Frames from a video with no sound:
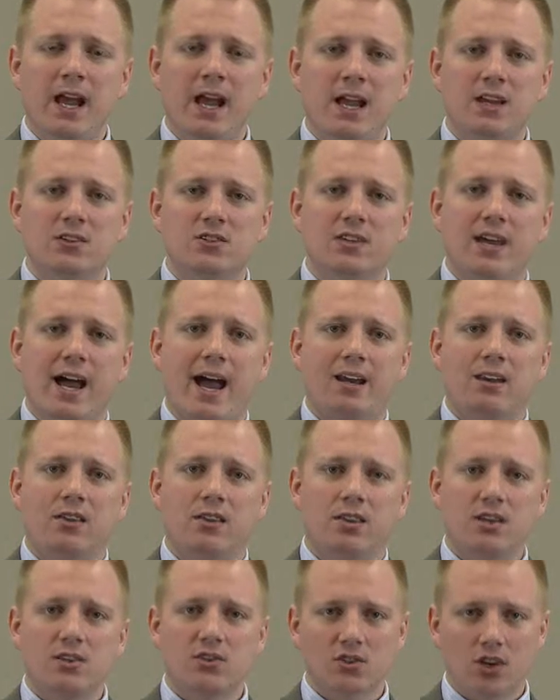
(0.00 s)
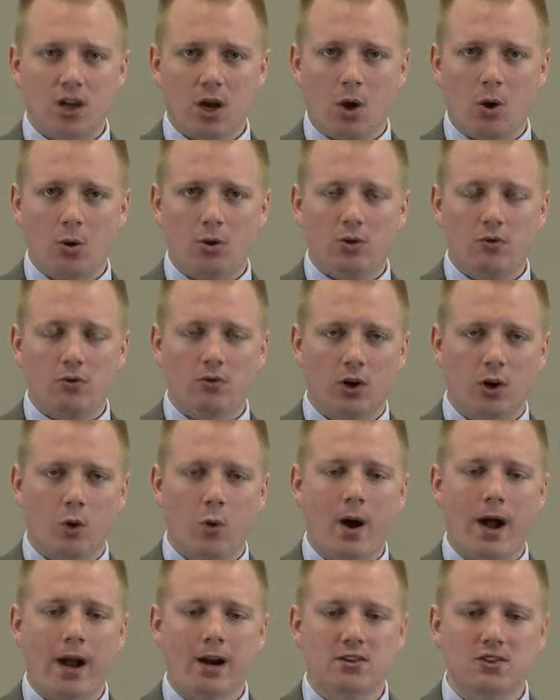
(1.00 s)
is that this code
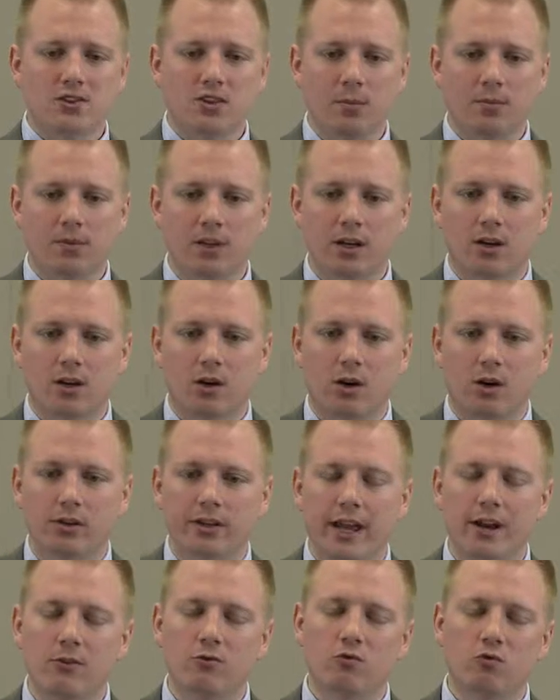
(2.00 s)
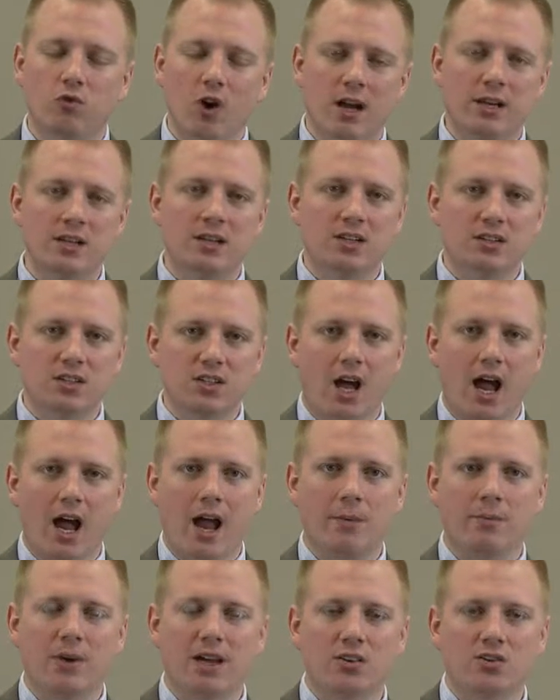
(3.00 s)
requires something called a
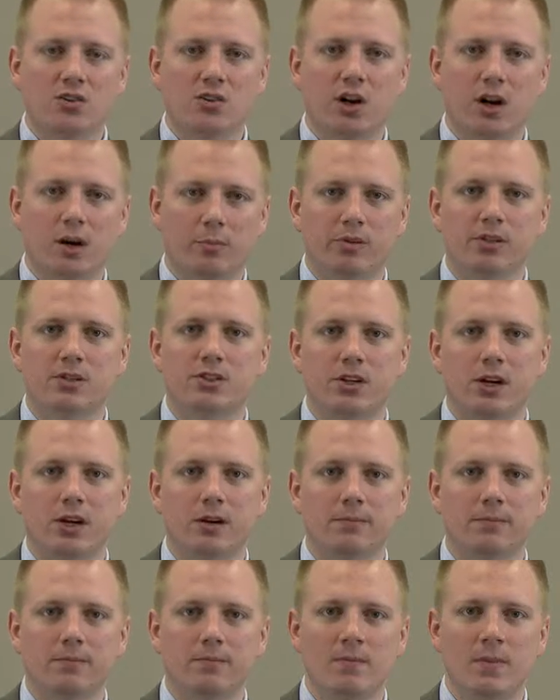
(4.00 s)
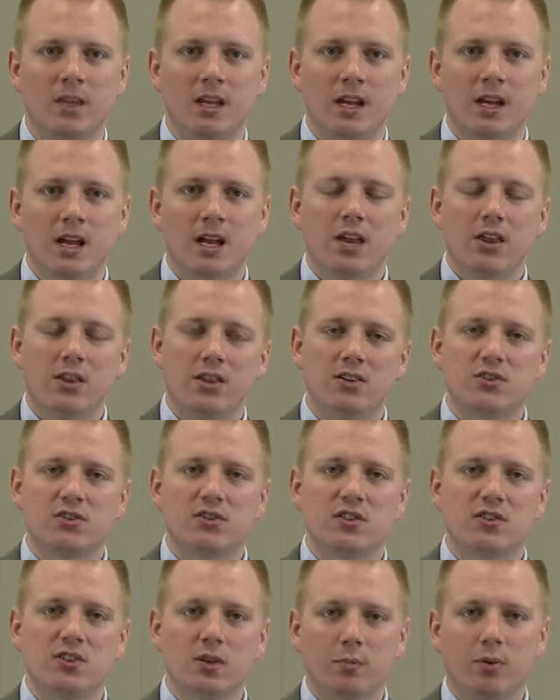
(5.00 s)
runtime interpreter. This
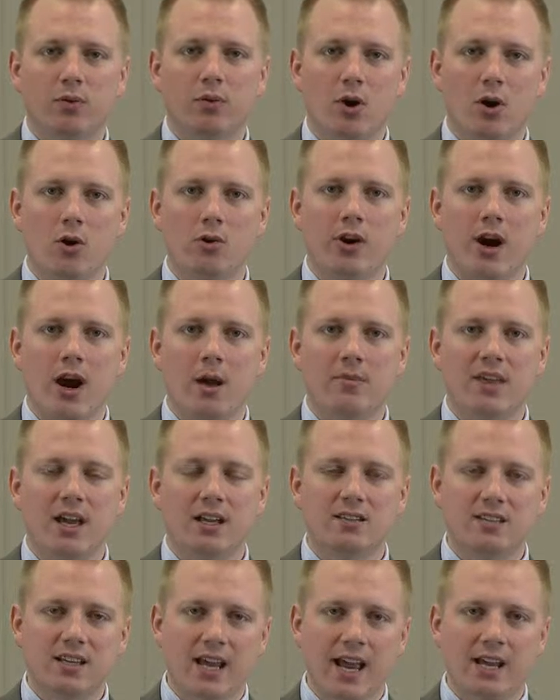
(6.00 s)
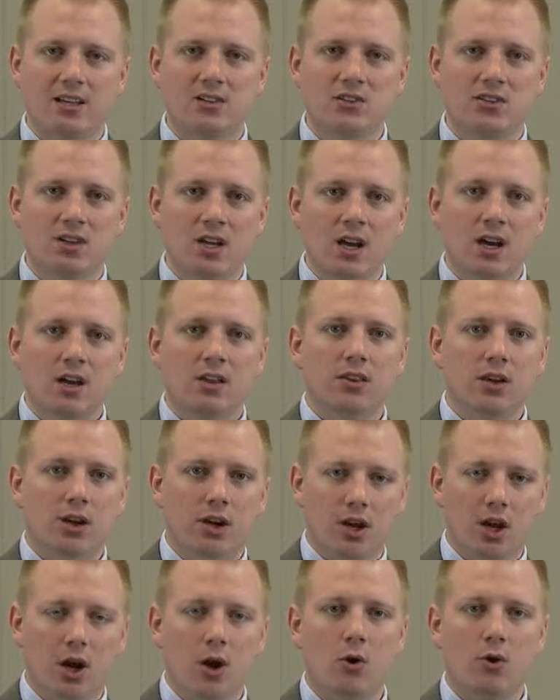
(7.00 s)
is a program that takes the
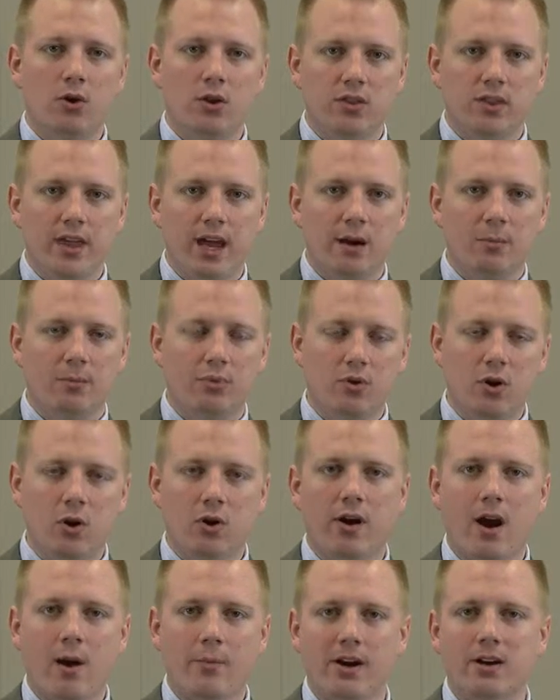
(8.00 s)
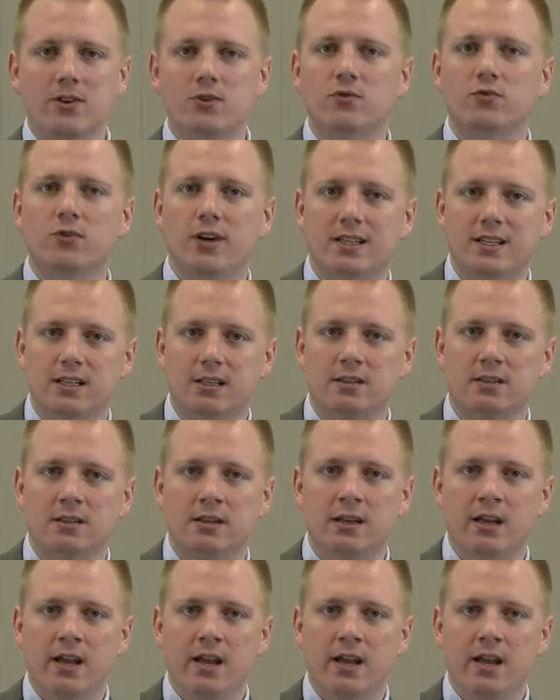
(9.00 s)
code that a programmer has written